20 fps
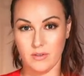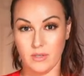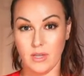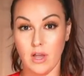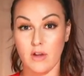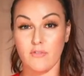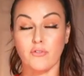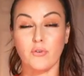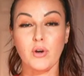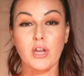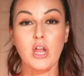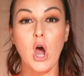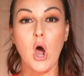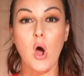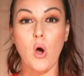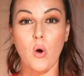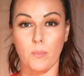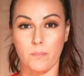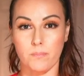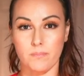a free
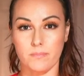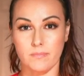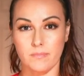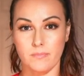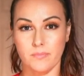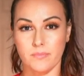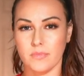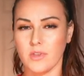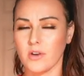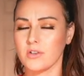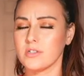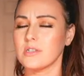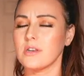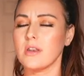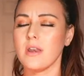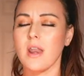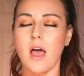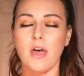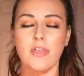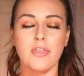home, there's
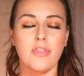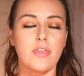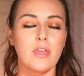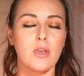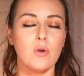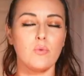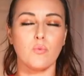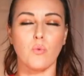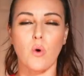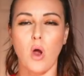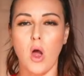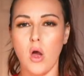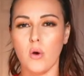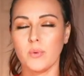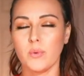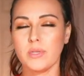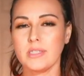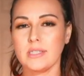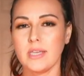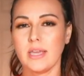nothing wrong
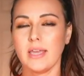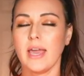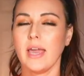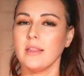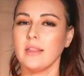with saying, hey,